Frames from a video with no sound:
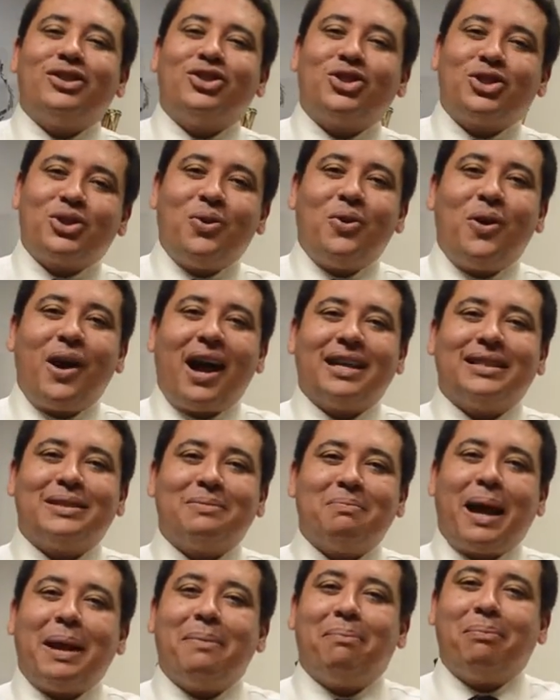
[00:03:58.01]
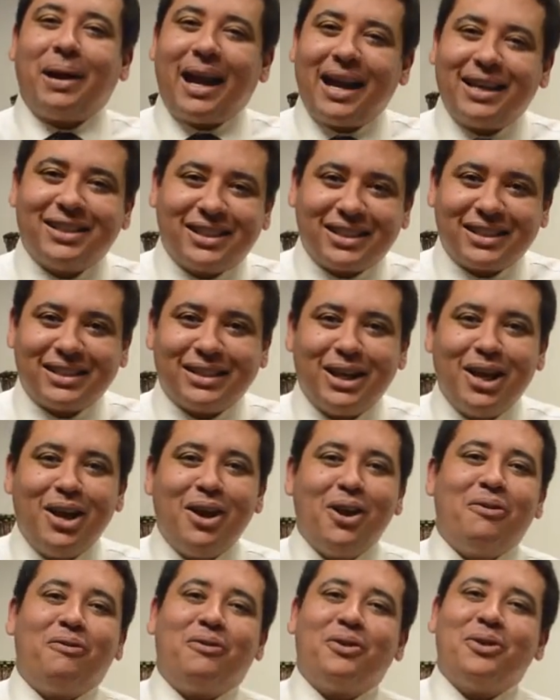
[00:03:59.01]
so has my passion
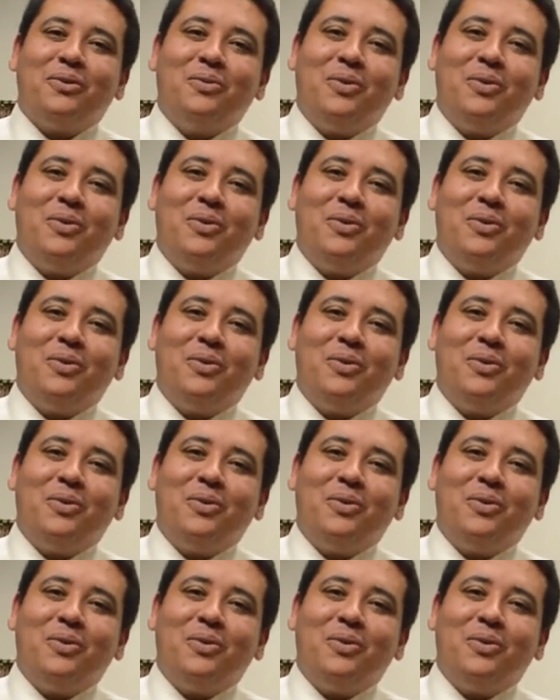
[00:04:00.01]
for the